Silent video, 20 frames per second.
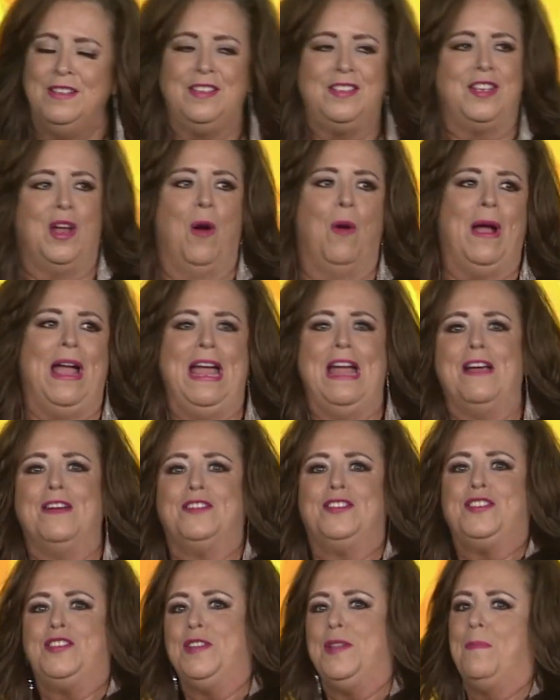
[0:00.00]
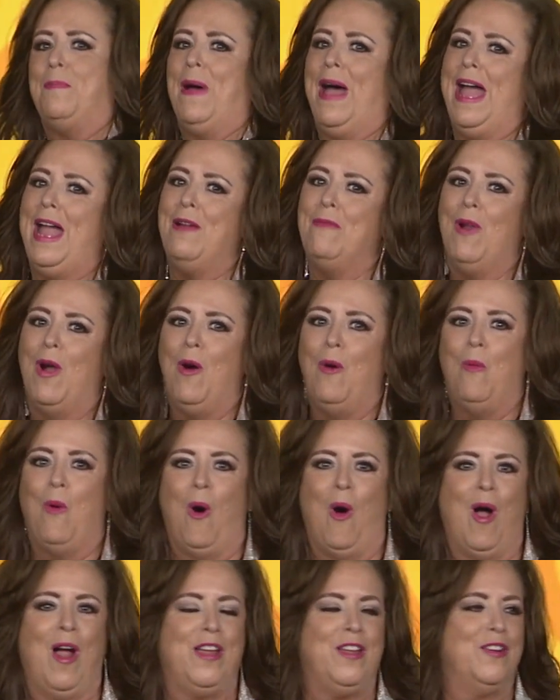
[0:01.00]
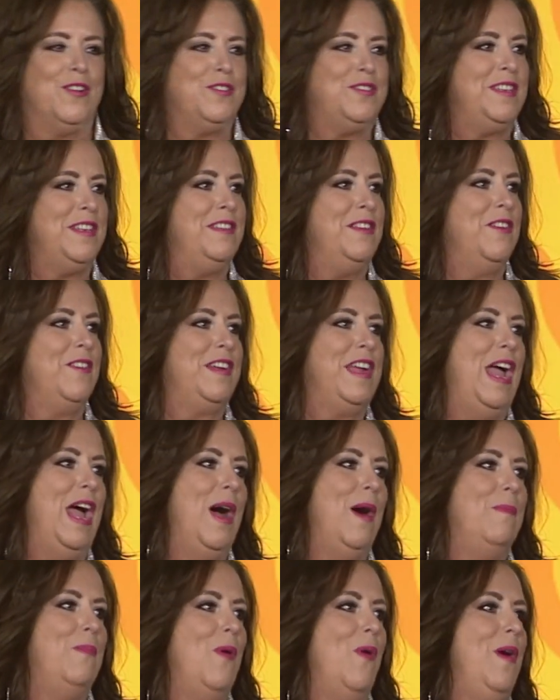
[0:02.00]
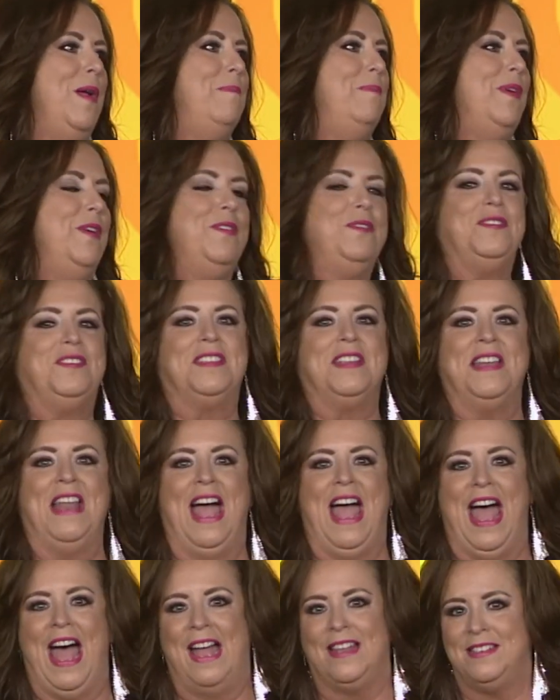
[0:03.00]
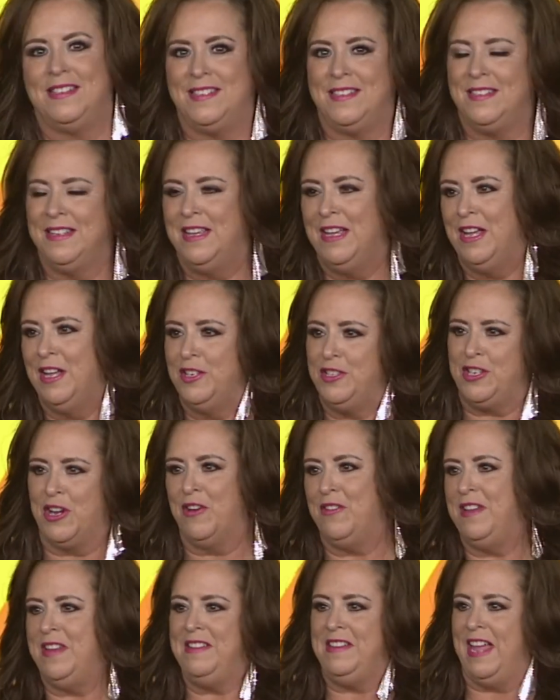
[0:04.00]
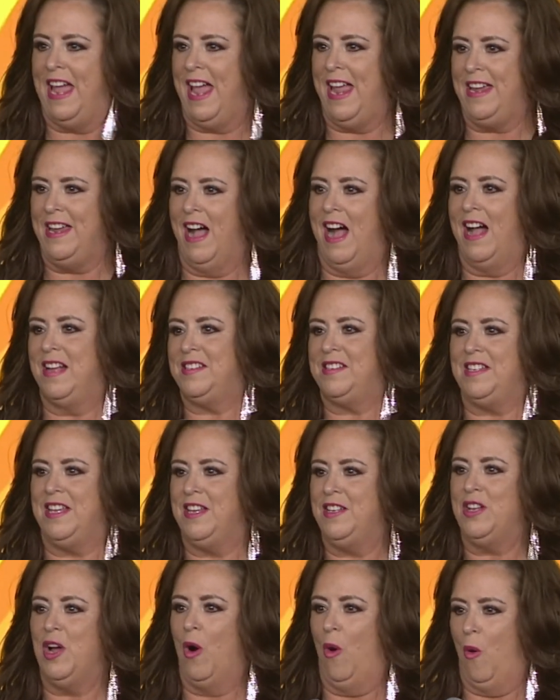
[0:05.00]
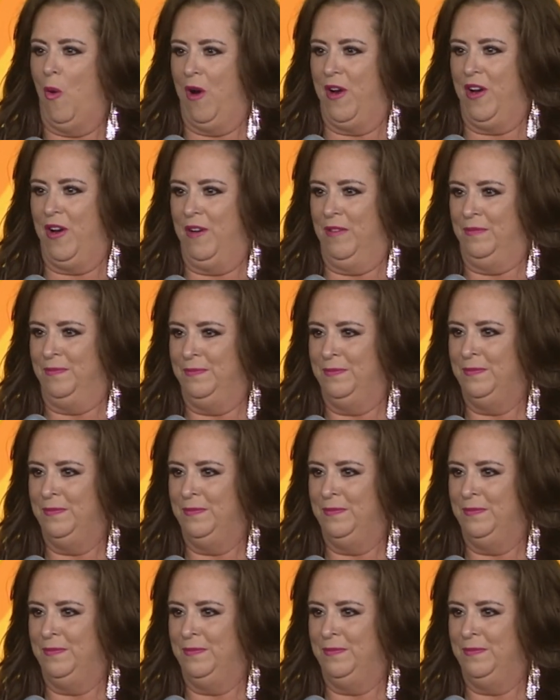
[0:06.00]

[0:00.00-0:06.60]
So here's to the payroll warriors in their cowboy boots and hats, turning chaos into order,